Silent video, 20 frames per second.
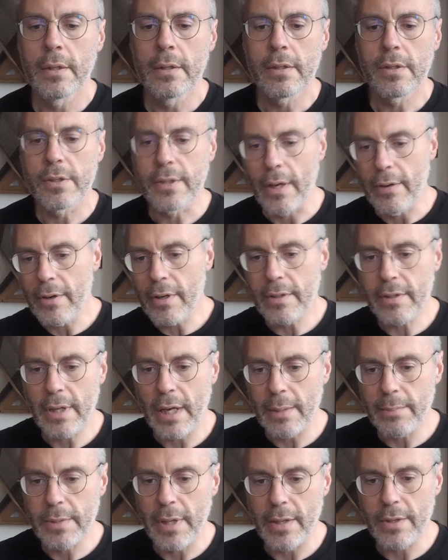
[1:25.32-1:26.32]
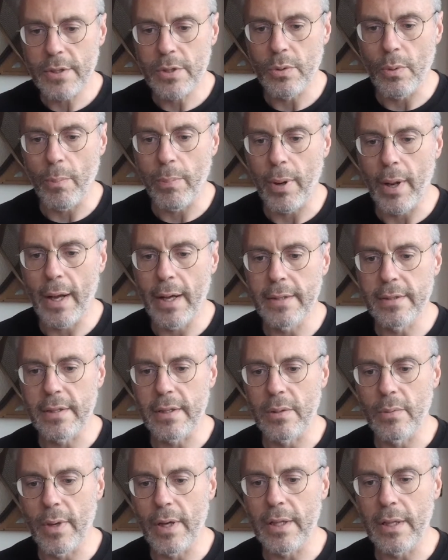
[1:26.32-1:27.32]
Stereotype tends to apply to
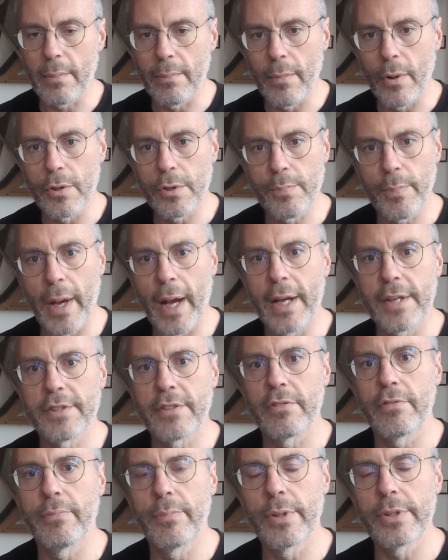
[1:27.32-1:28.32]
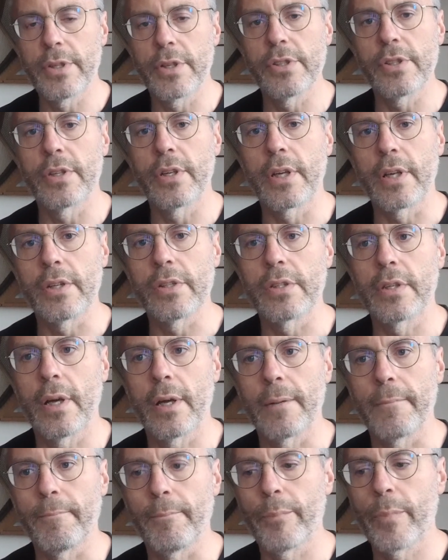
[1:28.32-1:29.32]
the way that most passive positioning is
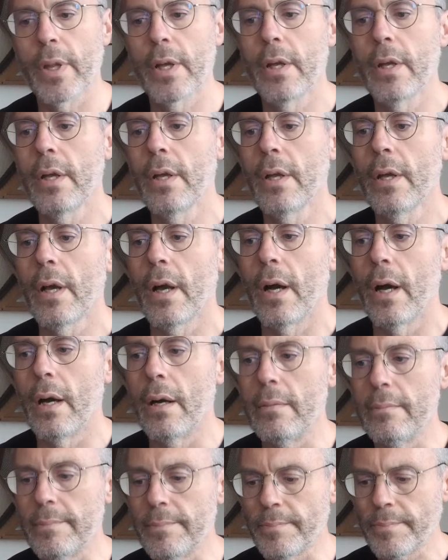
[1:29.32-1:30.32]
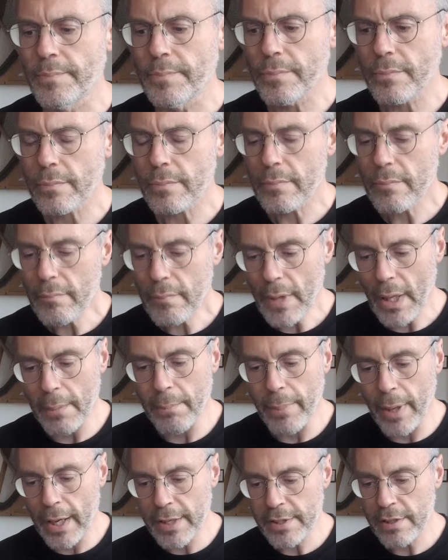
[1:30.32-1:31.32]
done.
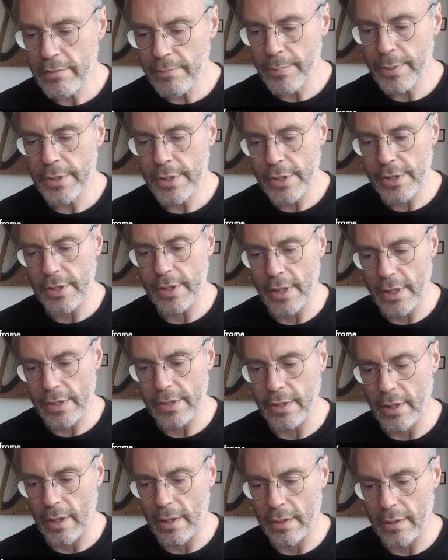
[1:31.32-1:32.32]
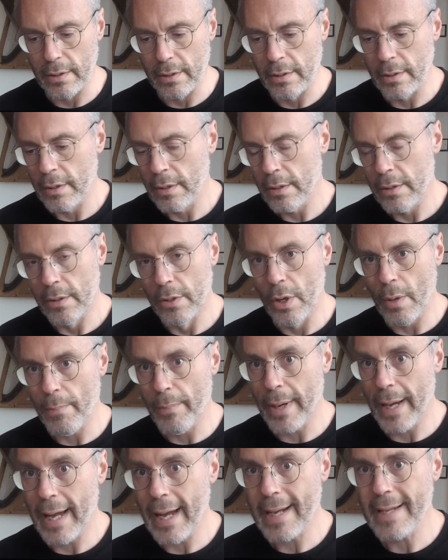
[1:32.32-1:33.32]
And passive positioning is done not
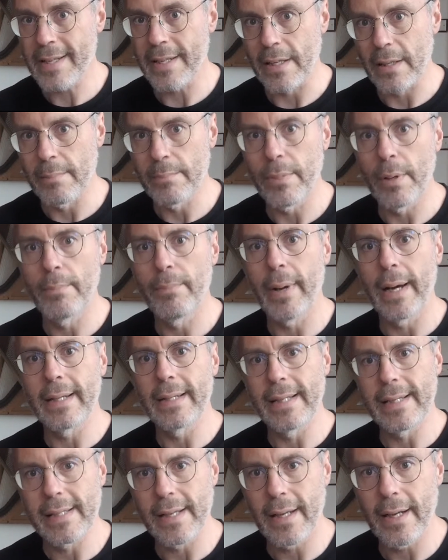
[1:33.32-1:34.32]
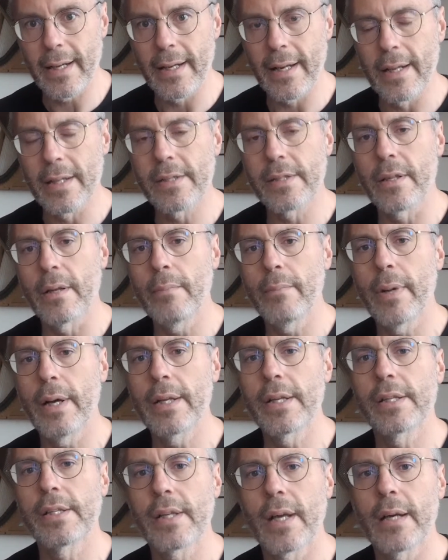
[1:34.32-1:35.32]
by accident, but by design. And it's done by
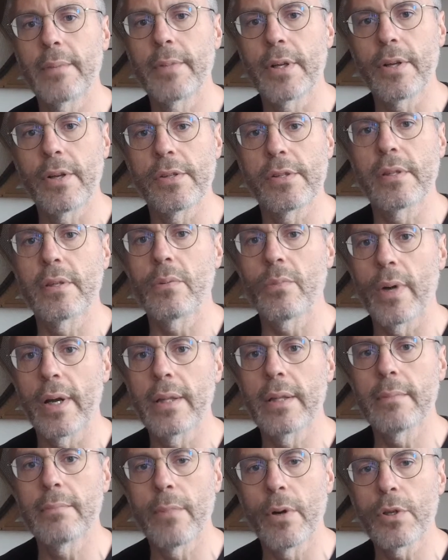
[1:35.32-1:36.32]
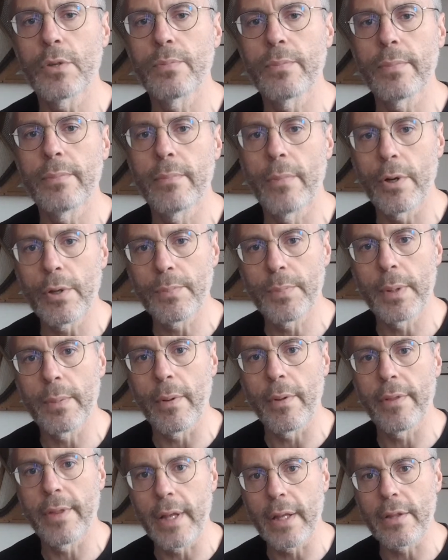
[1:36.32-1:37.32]
design because of the way that most
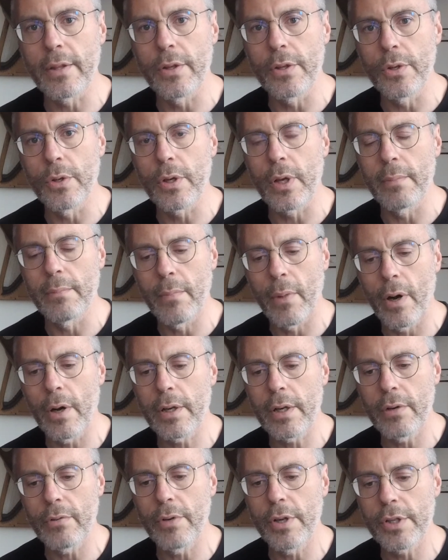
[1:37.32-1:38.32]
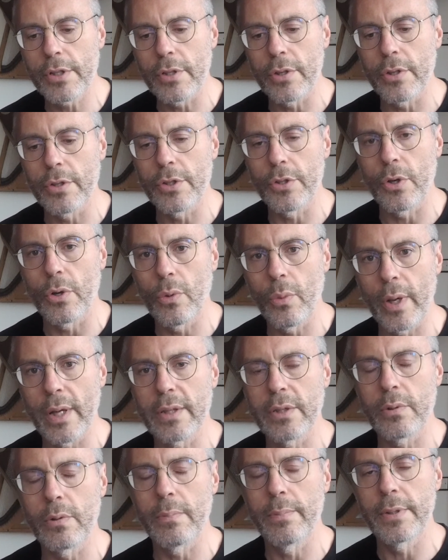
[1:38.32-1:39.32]
people think that you can market research your way
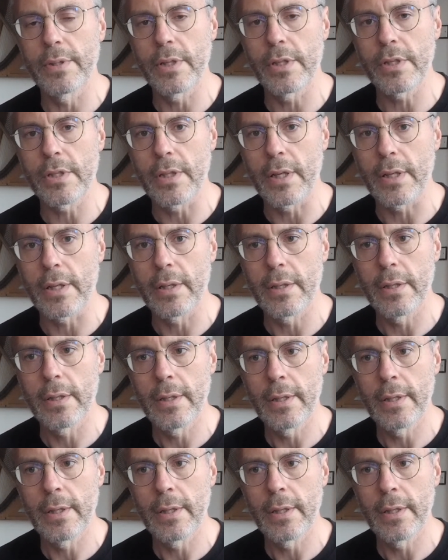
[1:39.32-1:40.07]
to a positioning.